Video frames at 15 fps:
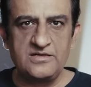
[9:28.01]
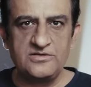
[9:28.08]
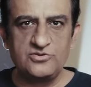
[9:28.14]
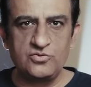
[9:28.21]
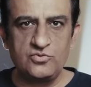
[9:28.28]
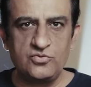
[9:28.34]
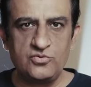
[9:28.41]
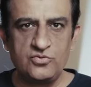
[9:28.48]

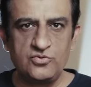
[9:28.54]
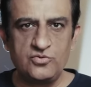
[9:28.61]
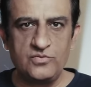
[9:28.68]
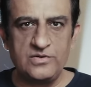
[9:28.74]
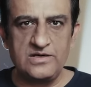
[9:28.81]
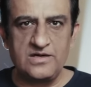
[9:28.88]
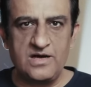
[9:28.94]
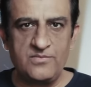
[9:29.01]
So you
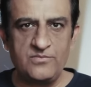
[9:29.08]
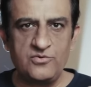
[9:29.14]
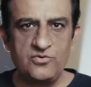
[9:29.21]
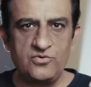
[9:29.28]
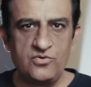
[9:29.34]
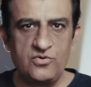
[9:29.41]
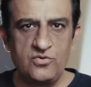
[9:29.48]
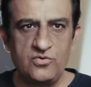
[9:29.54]
will come
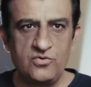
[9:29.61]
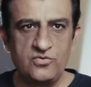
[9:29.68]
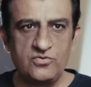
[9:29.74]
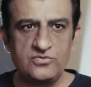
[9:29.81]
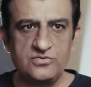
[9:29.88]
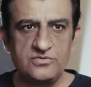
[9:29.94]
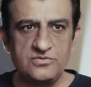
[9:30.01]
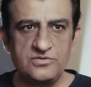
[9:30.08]
to
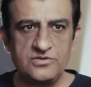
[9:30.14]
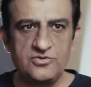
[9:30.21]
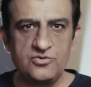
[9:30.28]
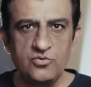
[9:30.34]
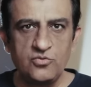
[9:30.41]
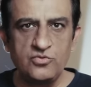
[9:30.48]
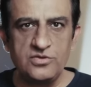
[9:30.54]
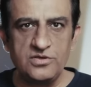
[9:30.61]
know the
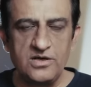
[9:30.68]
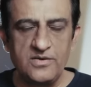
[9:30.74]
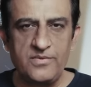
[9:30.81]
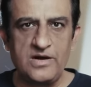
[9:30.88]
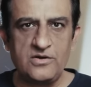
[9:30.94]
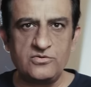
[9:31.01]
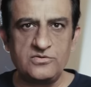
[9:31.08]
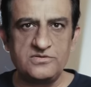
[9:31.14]
truth
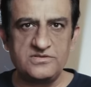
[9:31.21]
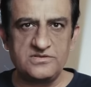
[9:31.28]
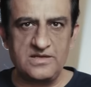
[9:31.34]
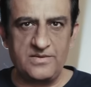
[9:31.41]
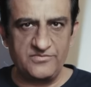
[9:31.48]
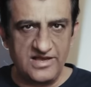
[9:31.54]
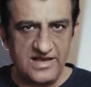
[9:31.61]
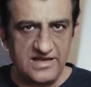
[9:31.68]
about
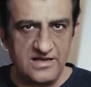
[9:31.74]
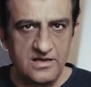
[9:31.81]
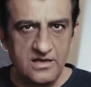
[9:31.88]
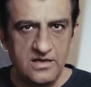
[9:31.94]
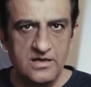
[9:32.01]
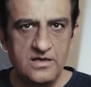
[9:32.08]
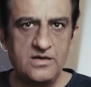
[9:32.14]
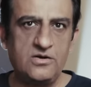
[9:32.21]
something
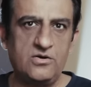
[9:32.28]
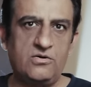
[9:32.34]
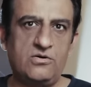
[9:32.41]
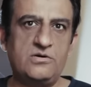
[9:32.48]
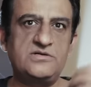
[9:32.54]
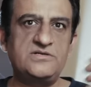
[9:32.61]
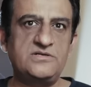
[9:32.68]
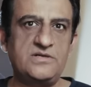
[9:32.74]

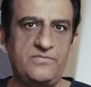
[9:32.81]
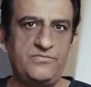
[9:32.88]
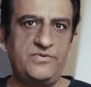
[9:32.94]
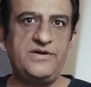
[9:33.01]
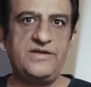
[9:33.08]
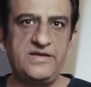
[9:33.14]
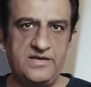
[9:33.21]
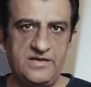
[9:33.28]
or
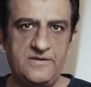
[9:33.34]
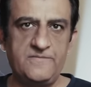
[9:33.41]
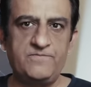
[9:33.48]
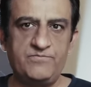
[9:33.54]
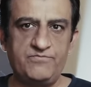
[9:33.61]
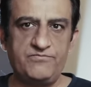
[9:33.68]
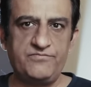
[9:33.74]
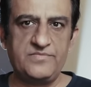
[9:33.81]
somebody.
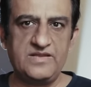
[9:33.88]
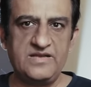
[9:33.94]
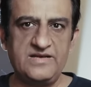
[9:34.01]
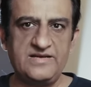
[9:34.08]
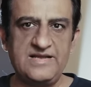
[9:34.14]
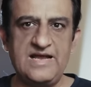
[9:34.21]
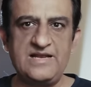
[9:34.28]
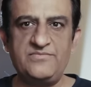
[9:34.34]

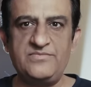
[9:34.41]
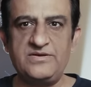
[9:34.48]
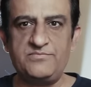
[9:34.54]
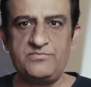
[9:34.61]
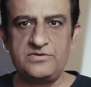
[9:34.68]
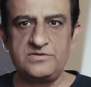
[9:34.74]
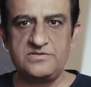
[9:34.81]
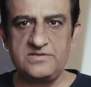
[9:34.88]
It can be a
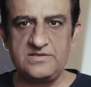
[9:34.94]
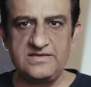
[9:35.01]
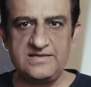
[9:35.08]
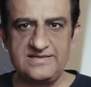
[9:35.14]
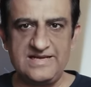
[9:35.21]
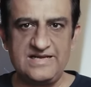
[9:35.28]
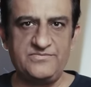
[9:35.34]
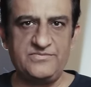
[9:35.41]
person,
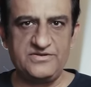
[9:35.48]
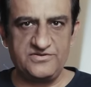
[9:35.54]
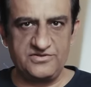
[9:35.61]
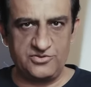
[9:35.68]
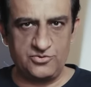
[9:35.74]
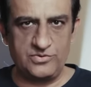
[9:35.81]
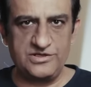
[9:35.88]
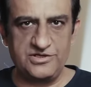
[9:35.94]
it can be a
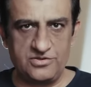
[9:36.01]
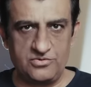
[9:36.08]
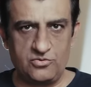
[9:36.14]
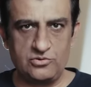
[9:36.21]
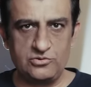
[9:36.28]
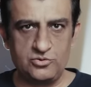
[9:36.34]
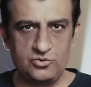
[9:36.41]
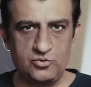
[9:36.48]
situation
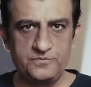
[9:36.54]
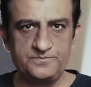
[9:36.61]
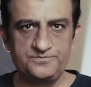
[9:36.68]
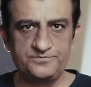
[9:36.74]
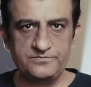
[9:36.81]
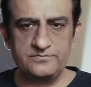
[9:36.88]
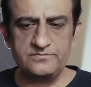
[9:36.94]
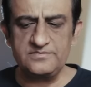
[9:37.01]
also.
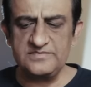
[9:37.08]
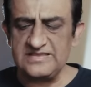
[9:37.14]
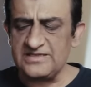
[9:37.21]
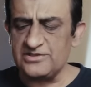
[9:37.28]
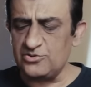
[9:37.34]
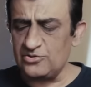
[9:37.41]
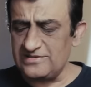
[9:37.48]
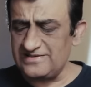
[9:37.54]

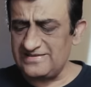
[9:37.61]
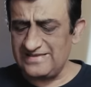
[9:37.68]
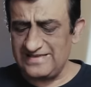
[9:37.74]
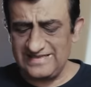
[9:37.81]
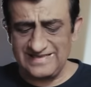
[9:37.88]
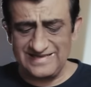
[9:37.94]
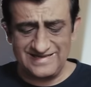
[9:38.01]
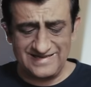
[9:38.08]
You'll
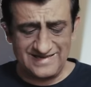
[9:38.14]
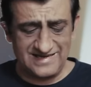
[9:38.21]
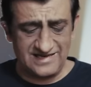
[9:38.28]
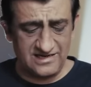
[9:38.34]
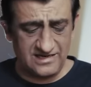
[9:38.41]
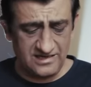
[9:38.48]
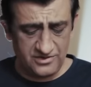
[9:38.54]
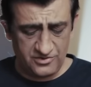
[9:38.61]
see the
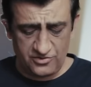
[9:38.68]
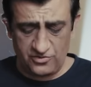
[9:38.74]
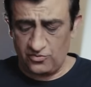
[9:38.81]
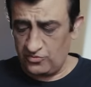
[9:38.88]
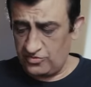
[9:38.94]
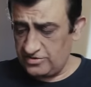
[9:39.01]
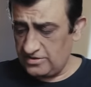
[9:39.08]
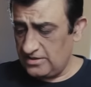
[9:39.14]
real
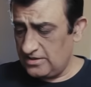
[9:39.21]
truth.